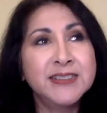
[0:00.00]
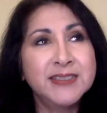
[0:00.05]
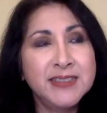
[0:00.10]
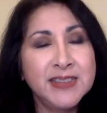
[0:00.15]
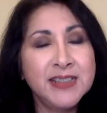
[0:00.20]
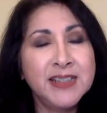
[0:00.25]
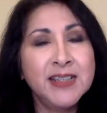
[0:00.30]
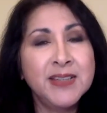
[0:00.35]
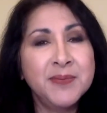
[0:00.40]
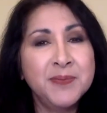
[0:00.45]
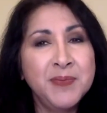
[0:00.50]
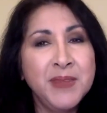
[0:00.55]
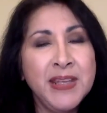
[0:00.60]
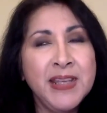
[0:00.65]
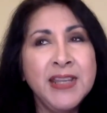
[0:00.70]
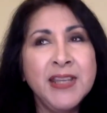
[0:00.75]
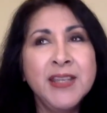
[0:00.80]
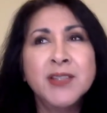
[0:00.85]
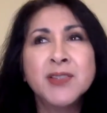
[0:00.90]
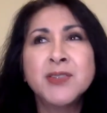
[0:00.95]
And
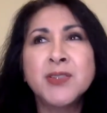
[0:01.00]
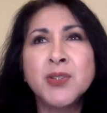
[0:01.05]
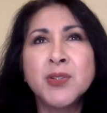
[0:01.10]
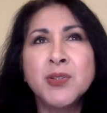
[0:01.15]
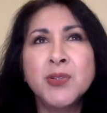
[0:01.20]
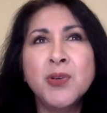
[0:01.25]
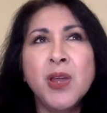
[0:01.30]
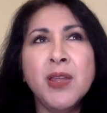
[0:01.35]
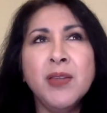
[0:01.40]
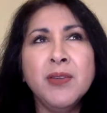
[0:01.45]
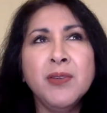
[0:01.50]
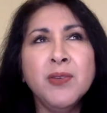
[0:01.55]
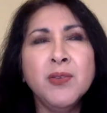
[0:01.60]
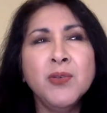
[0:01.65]
so